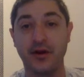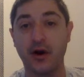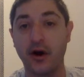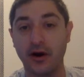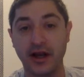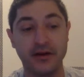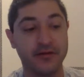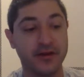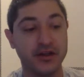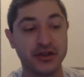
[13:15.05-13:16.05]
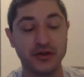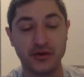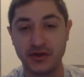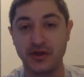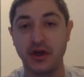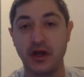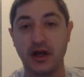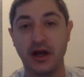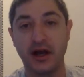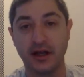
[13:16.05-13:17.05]
There are kind of issues
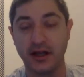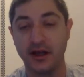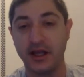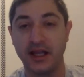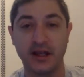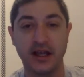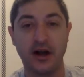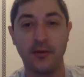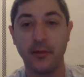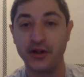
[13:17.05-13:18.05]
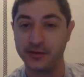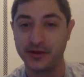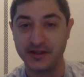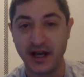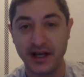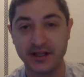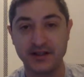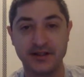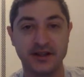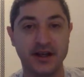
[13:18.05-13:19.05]
on multiple
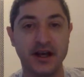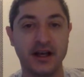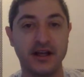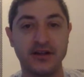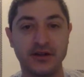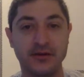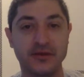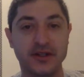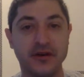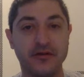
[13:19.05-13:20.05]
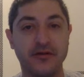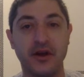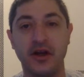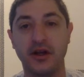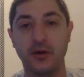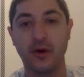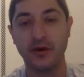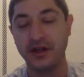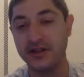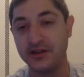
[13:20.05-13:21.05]
sides in terms of you know, what
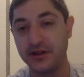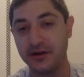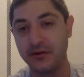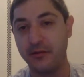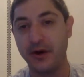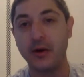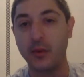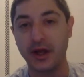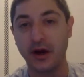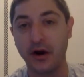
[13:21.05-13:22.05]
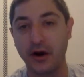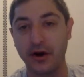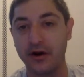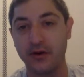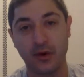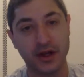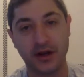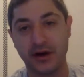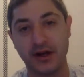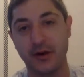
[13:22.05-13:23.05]
we need to do, but we are working
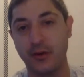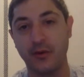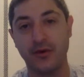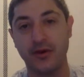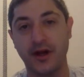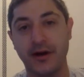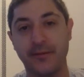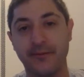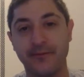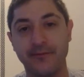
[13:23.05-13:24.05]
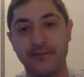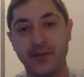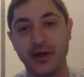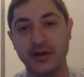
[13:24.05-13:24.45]
on it and we will, um,